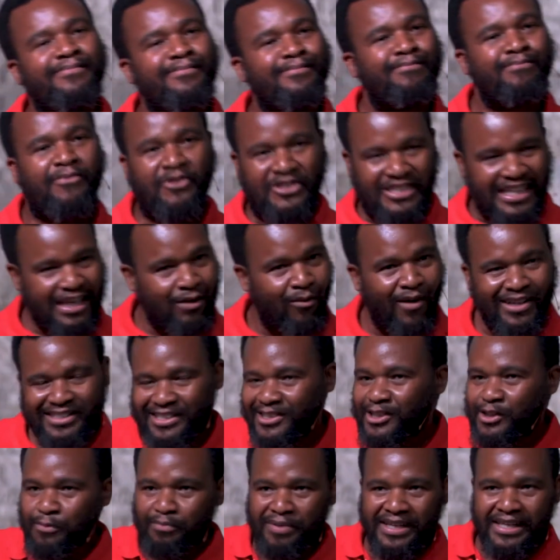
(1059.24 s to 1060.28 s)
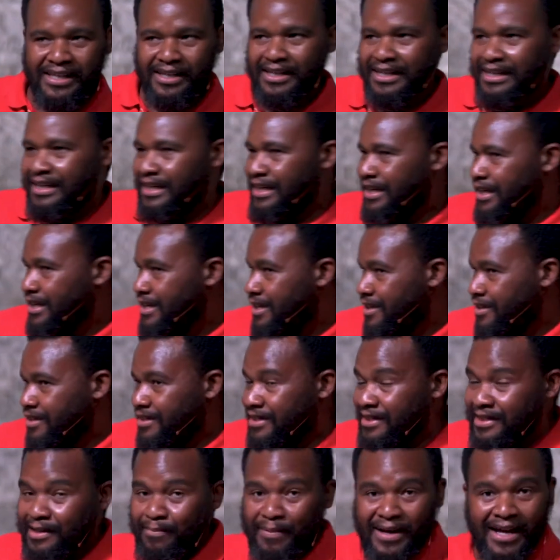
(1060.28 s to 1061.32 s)
because he wanted to be
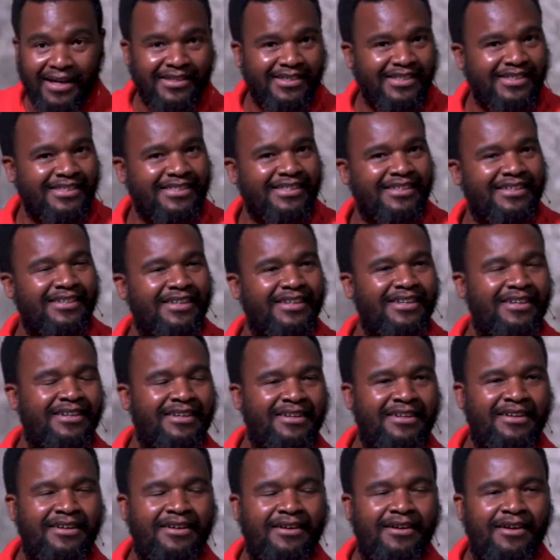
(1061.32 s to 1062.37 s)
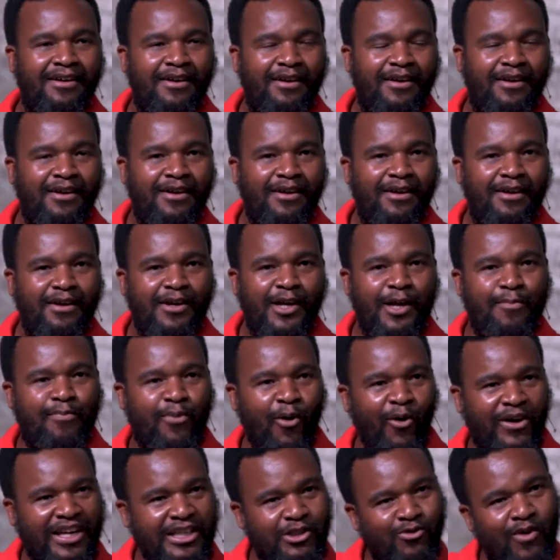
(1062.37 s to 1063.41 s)
the best. He broke his